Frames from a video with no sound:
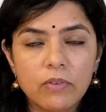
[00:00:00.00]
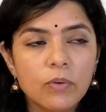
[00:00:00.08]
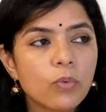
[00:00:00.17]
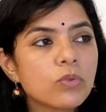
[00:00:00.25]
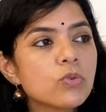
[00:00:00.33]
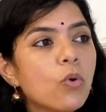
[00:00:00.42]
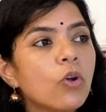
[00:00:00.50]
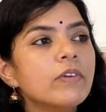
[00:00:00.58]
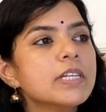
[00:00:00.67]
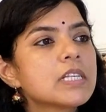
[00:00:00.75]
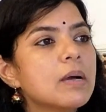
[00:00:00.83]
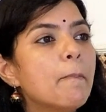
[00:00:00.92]
we want to
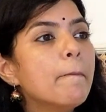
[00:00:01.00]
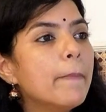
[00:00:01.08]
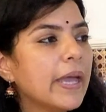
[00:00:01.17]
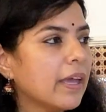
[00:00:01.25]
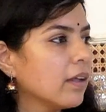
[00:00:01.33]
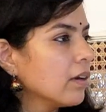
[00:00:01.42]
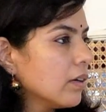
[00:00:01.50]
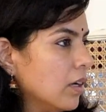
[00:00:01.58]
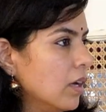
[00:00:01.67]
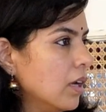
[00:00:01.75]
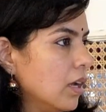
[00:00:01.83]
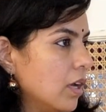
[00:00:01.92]
always compare,
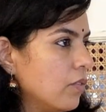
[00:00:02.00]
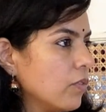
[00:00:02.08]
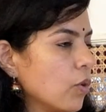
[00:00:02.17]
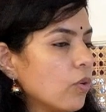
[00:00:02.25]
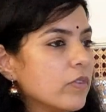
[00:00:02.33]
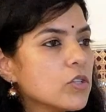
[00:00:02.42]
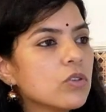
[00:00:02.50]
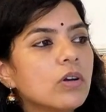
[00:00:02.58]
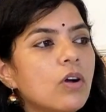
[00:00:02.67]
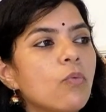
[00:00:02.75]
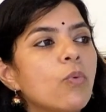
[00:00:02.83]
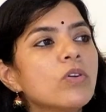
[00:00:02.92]
we always
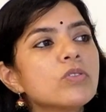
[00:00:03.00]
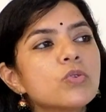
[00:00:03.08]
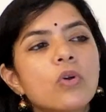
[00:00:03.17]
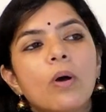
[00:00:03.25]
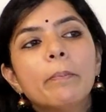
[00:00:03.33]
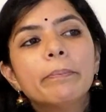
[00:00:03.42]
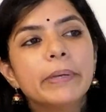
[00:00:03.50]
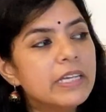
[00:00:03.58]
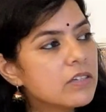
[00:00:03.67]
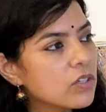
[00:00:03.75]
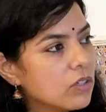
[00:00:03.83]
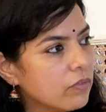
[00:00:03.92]
want to
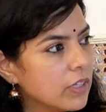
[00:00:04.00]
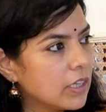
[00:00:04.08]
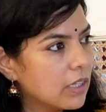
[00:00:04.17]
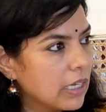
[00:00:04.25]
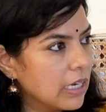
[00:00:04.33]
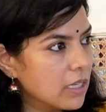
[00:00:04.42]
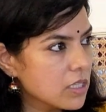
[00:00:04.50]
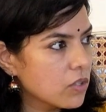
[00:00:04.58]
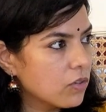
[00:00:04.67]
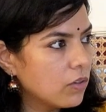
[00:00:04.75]
compete with things.